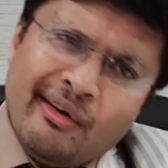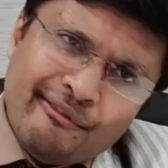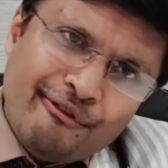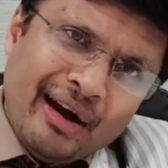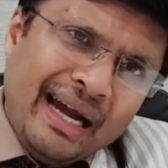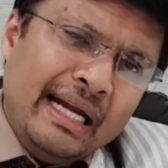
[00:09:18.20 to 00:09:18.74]

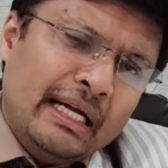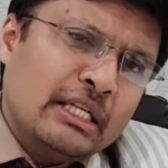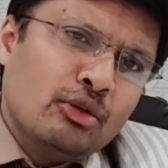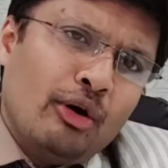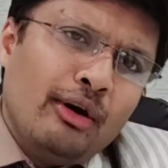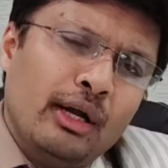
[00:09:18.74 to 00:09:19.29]
why it is
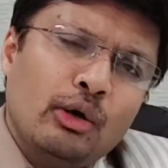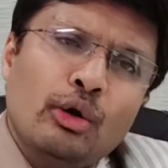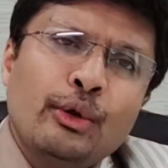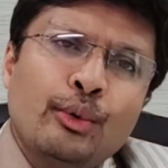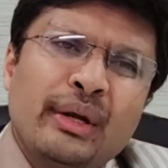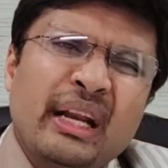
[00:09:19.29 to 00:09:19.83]
not done on
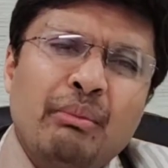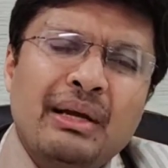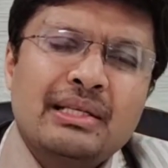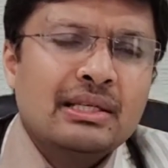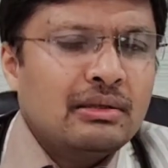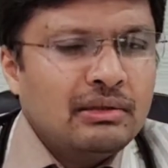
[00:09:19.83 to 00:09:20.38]
a routine
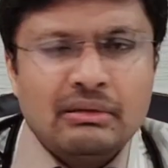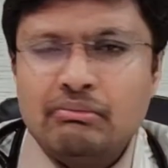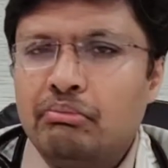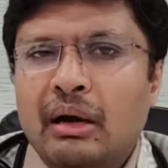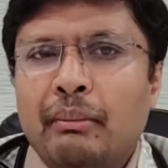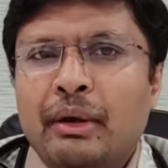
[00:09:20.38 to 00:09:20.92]
basis
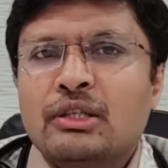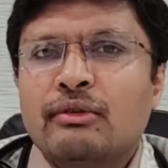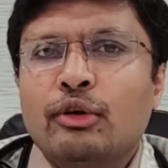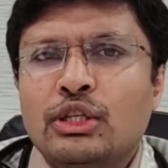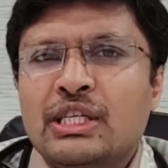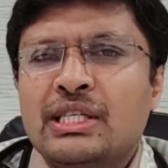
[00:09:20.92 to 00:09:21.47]
uh, because of
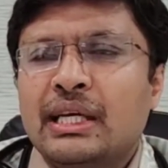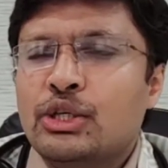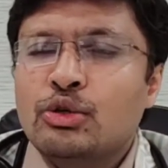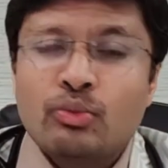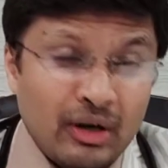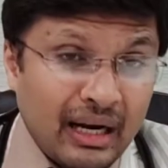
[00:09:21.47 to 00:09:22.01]
logistic
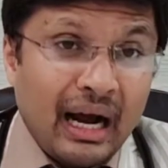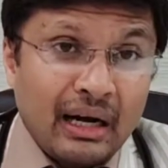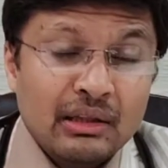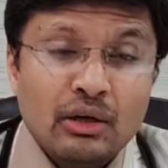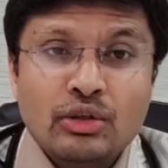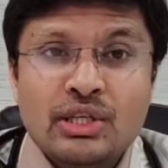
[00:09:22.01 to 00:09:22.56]
issues what are
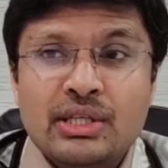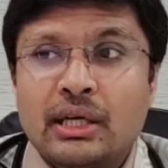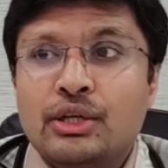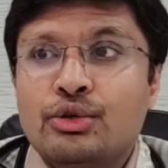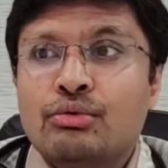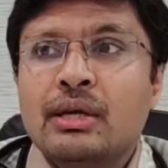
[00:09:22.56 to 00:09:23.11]
the logistic
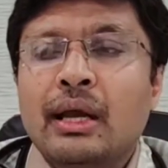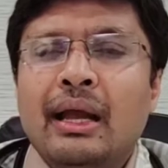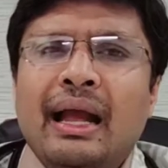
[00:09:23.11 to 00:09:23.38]
issues